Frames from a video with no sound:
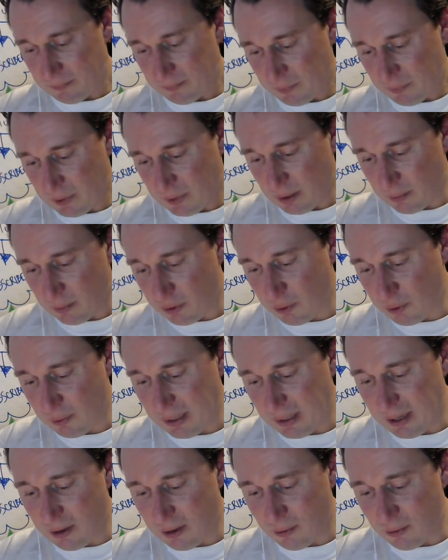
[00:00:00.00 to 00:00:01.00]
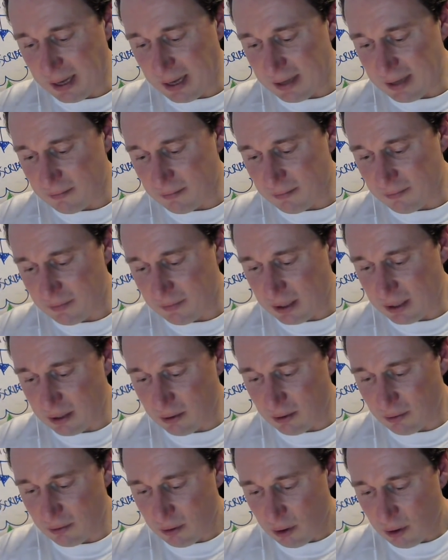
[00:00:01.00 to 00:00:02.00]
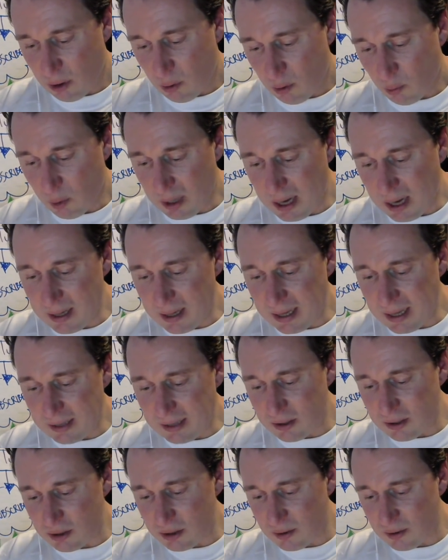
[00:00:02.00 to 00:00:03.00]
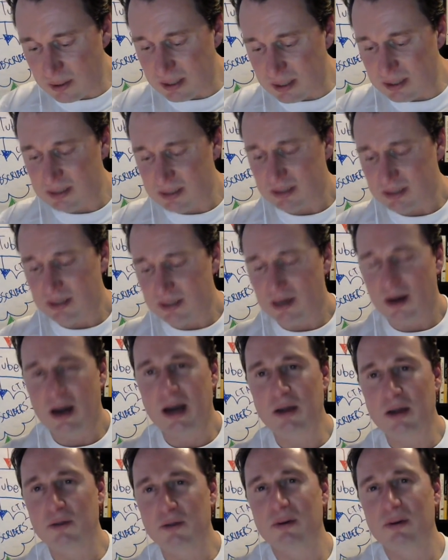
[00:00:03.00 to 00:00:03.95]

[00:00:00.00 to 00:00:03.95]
Number 3, a random video. What I like to do is either